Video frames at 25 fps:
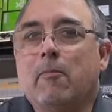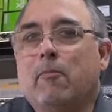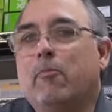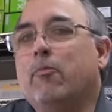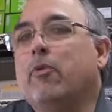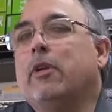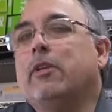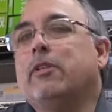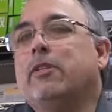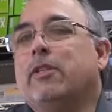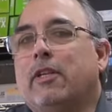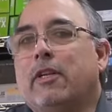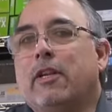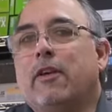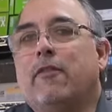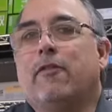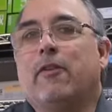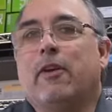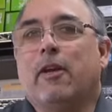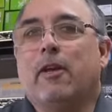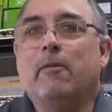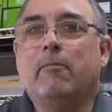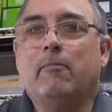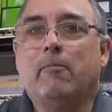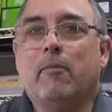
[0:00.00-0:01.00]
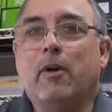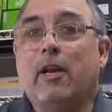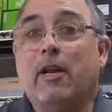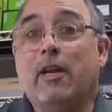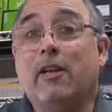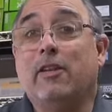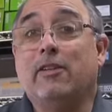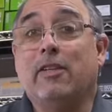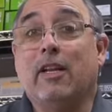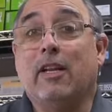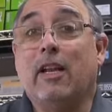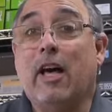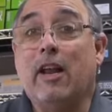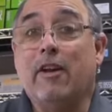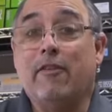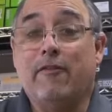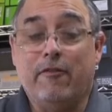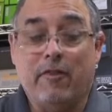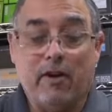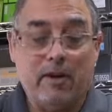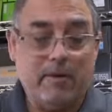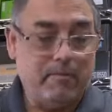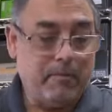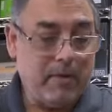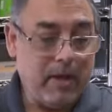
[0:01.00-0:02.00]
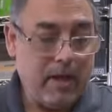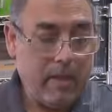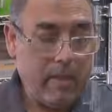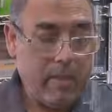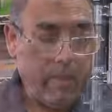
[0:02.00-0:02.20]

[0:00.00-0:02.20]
pretty significant. But it is a lot of fun.